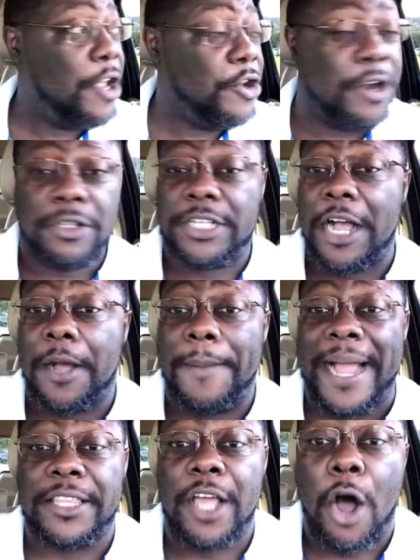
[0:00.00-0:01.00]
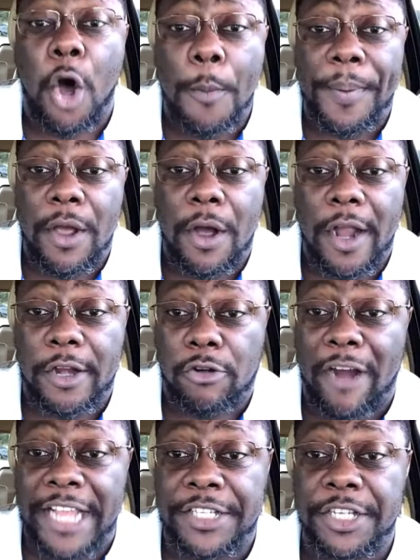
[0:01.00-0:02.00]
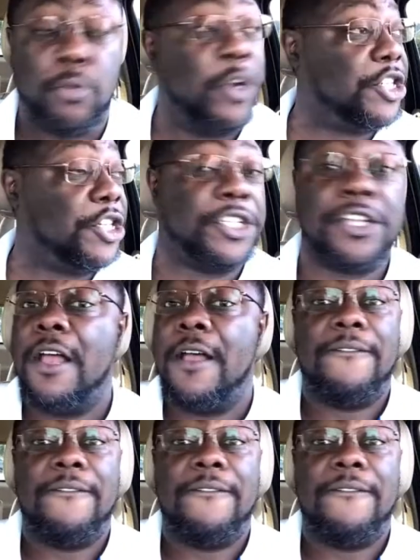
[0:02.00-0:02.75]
You don't talk about the opioid crisis, which is